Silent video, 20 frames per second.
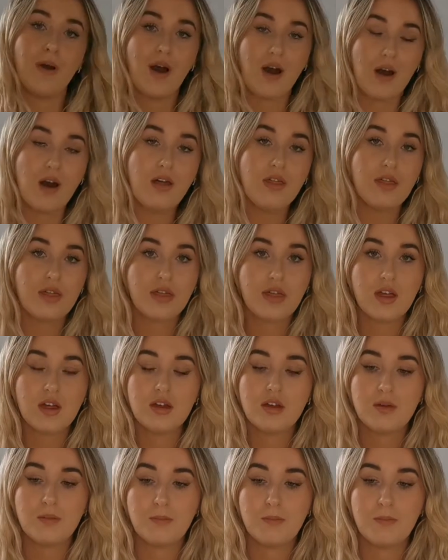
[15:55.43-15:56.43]
bath,
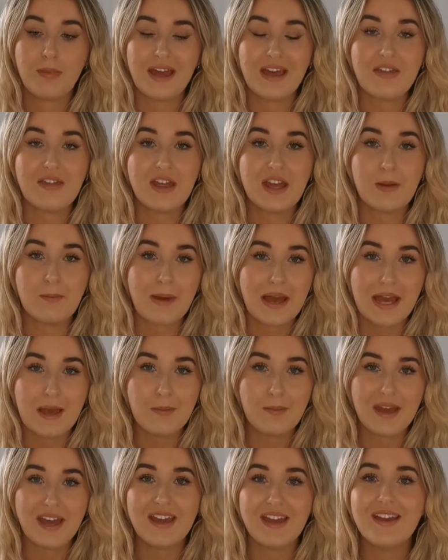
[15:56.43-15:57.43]
bathing
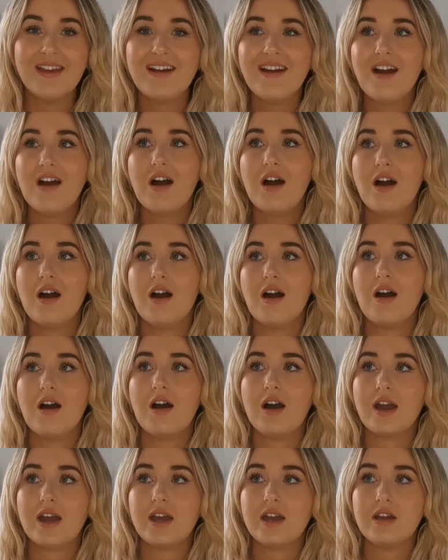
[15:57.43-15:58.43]
baby.
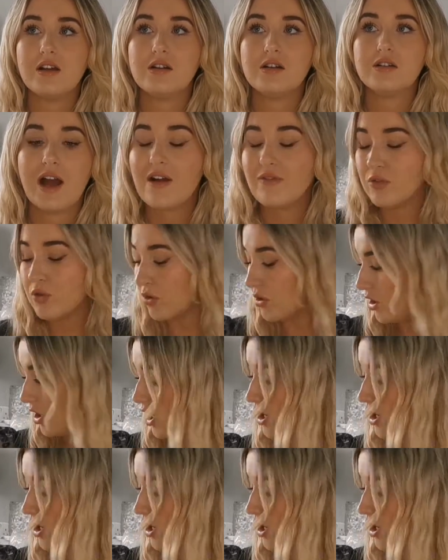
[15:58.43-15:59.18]
I haven't got